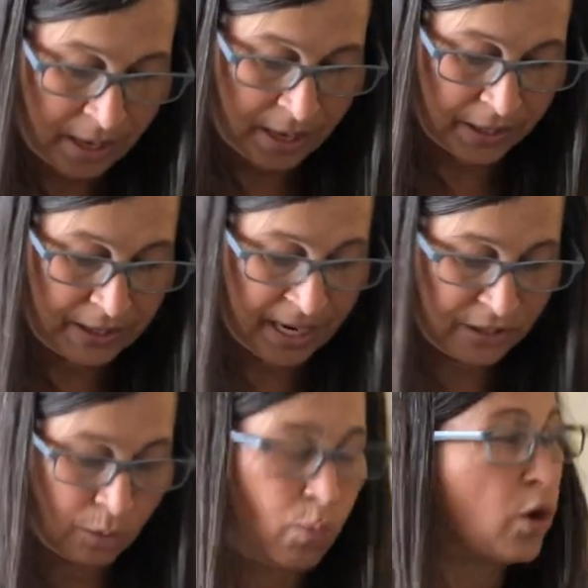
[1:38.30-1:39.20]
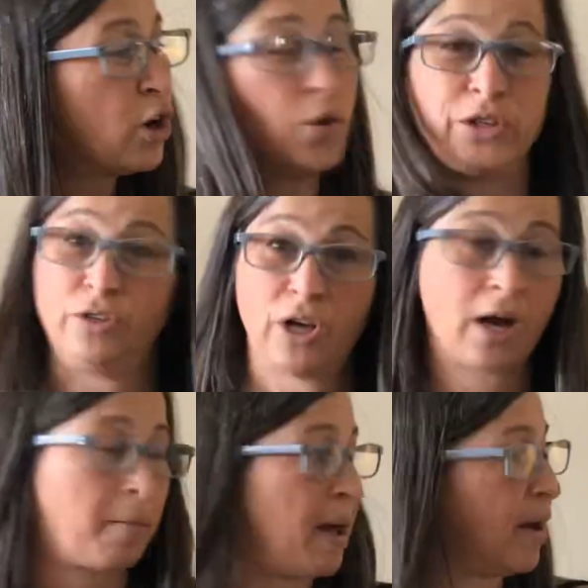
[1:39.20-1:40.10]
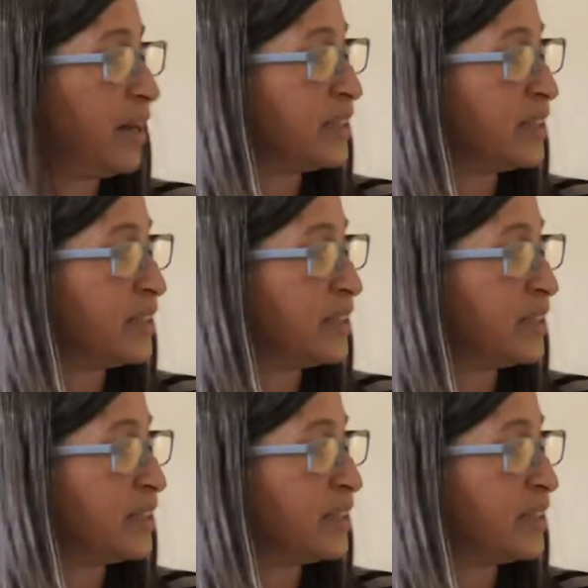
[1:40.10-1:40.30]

The desert we're going to talk about is